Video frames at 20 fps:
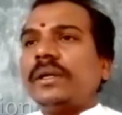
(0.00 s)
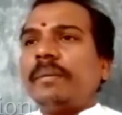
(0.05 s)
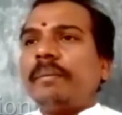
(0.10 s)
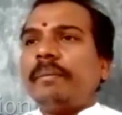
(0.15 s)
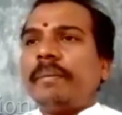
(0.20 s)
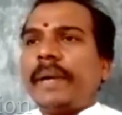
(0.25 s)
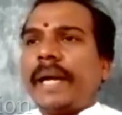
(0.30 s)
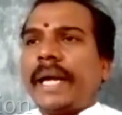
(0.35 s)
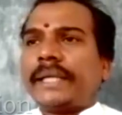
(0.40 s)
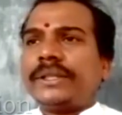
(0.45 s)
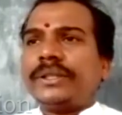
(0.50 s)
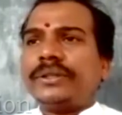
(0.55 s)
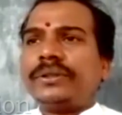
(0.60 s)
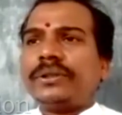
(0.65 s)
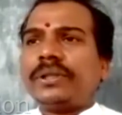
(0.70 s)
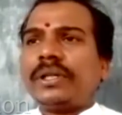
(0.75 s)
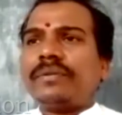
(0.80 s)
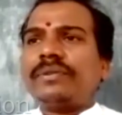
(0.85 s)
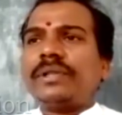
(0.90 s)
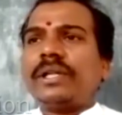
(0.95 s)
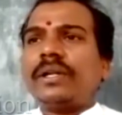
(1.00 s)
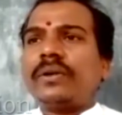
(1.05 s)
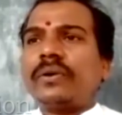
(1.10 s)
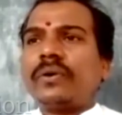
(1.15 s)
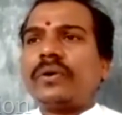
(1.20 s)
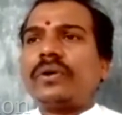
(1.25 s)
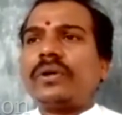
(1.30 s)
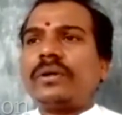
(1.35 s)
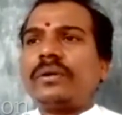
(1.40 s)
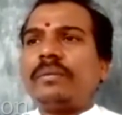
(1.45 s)
Magnitude of the
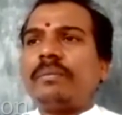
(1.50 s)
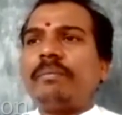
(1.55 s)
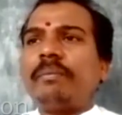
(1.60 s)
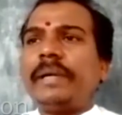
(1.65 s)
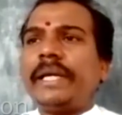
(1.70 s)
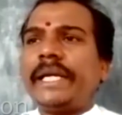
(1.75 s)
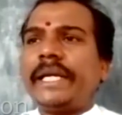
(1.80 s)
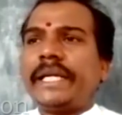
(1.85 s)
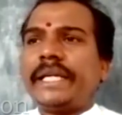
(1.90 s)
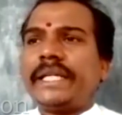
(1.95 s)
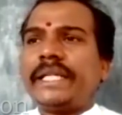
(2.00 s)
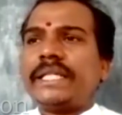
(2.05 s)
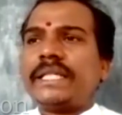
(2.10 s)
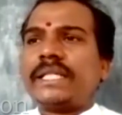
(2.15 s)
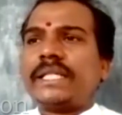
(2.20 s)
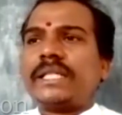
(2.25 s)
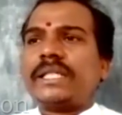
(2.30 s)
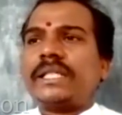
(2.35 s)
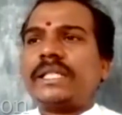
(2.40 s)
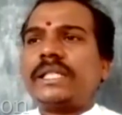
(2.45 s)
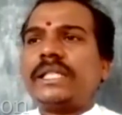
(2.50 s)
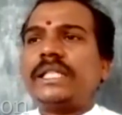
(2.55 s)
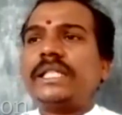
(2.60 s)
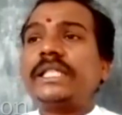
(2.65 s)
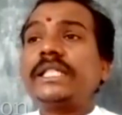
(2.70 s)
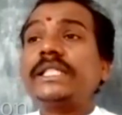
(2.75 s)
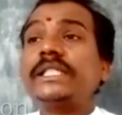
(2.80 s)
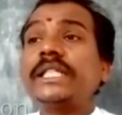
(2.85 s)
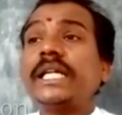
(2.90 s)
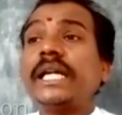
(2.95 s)
load means
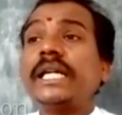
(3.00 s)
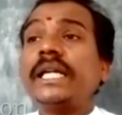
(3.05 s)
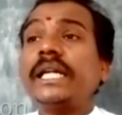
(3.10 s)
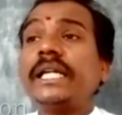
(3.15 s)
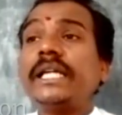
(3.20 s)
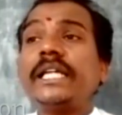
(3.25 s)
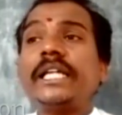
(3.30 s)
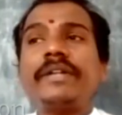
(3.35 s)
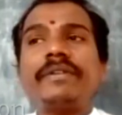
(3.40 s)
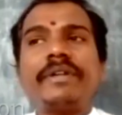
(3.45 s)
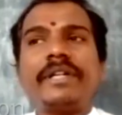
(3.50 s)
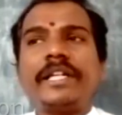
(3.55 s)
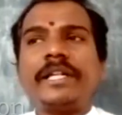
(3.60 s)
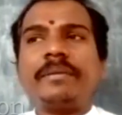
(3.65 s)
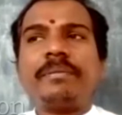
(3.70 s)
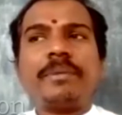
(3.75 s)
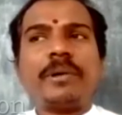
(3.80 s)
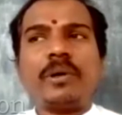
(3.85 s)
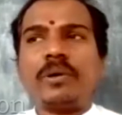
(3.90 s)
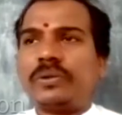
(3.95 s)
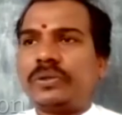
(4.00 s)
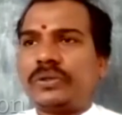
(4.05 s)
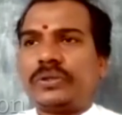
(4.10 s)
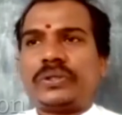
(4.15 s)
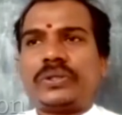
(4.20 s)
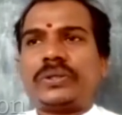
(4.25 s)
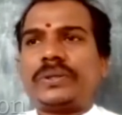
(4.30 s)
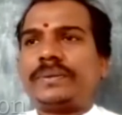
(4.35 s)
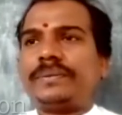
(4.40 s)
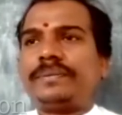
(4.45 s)
it is generally given in pounds.